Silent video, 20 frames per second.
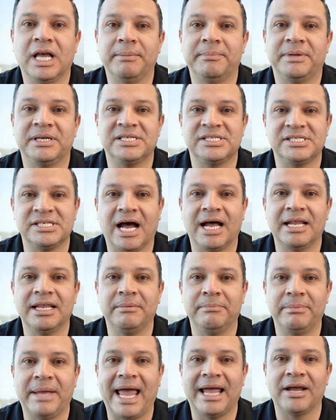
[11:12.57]
up in
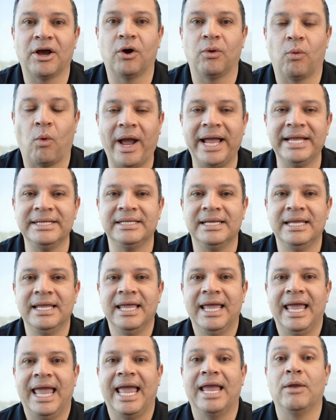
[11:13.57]
solid black on white
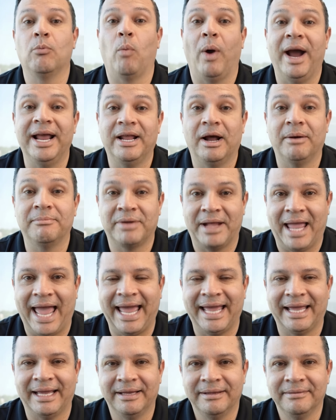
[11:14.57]
and white on
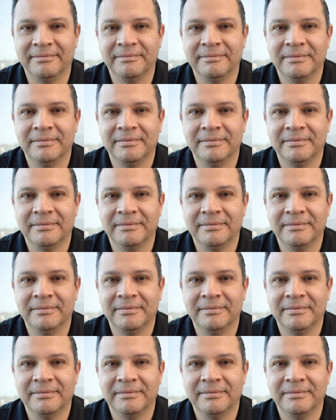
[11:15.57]
black?